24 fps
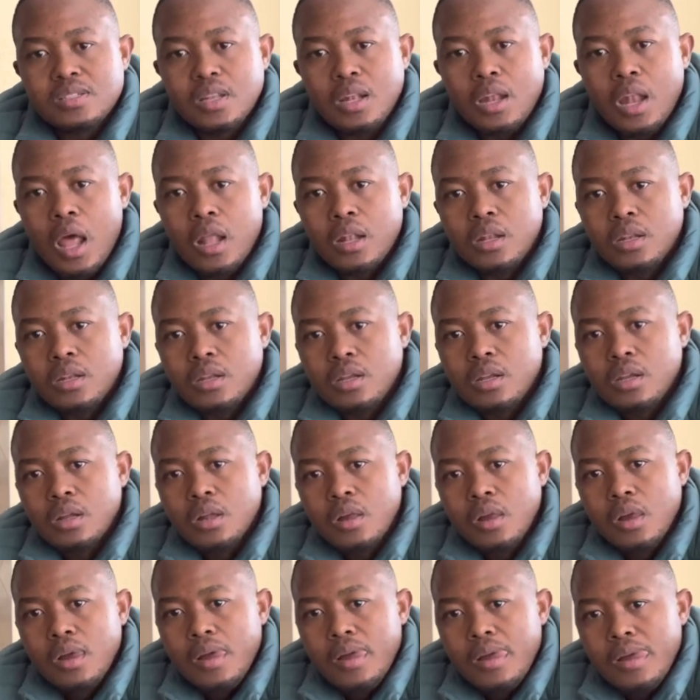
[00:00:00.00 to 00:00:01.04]
land,
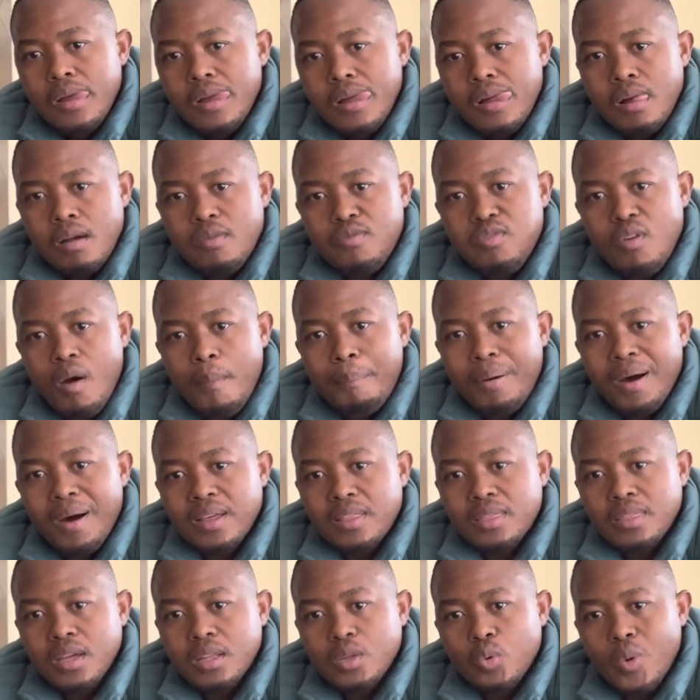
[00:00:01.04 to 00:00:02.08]
for
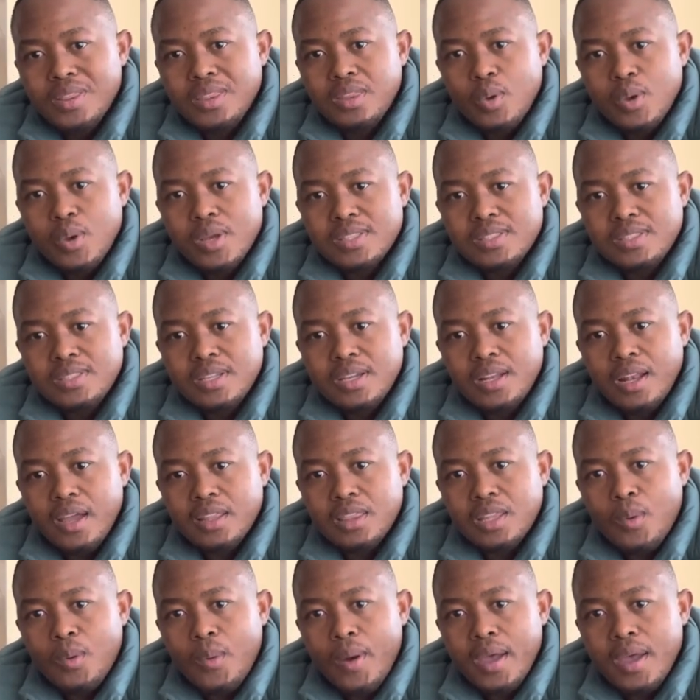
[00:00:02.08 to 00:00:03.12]
apartheid, when they were still
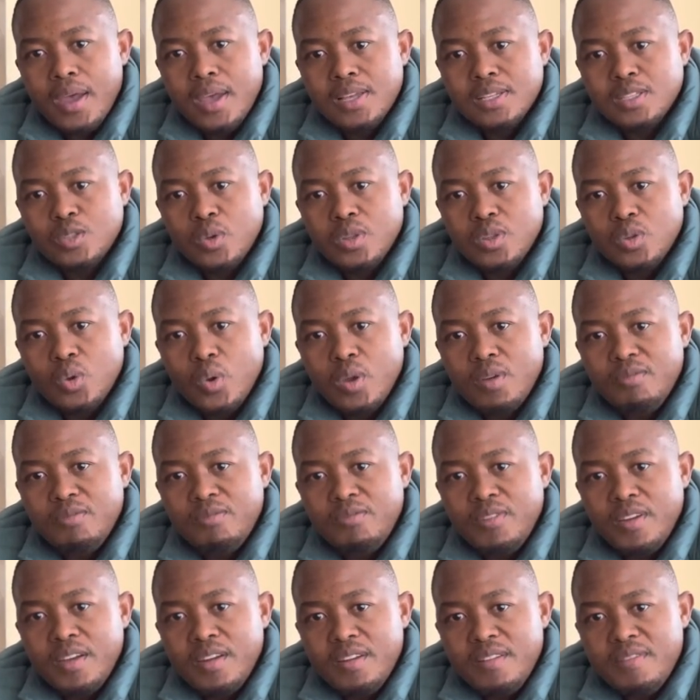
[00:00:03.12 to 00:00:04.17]
at our age, when they were
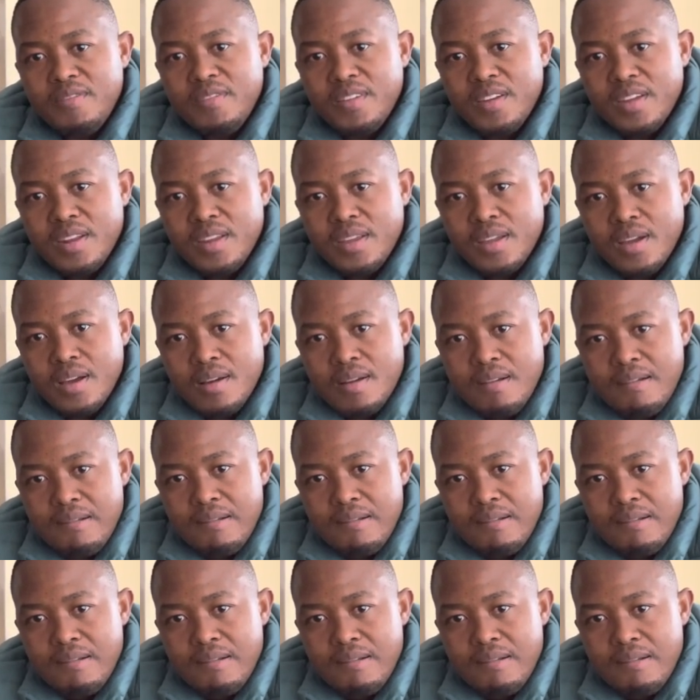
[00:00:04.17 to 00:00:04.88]
very, very young.